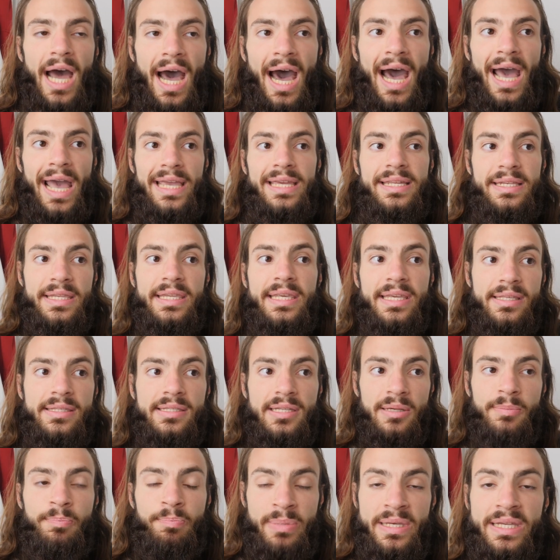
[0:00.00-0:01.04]
I need
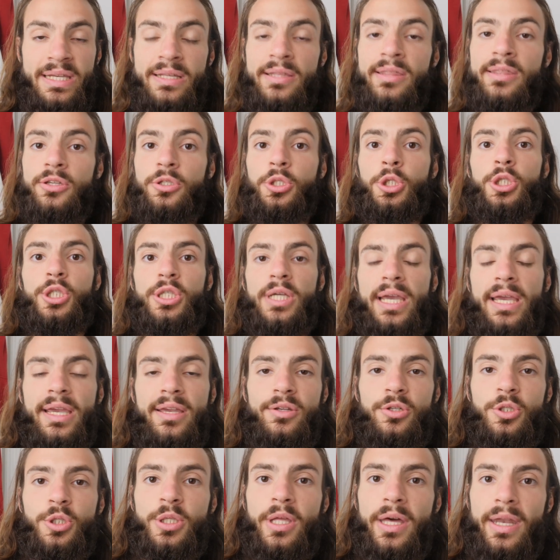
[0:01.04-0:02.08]
to be the
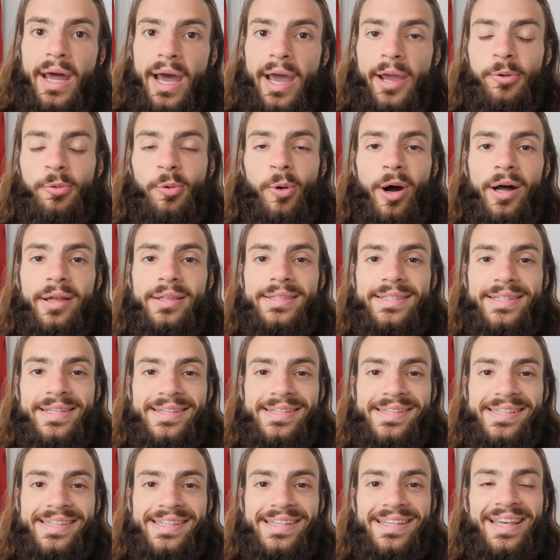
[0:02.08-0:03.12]
change that I want to
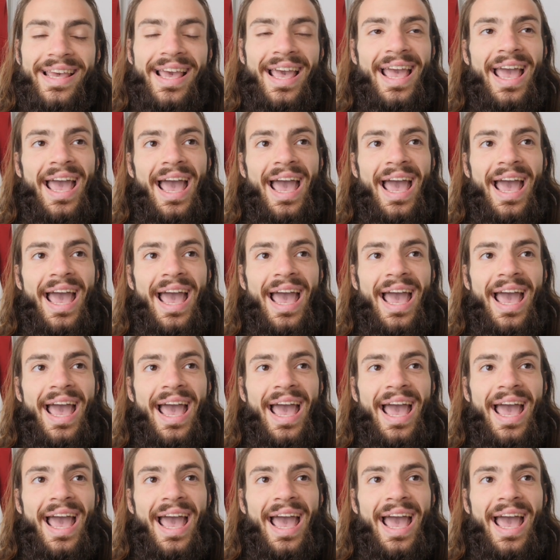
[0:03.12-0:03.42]
see.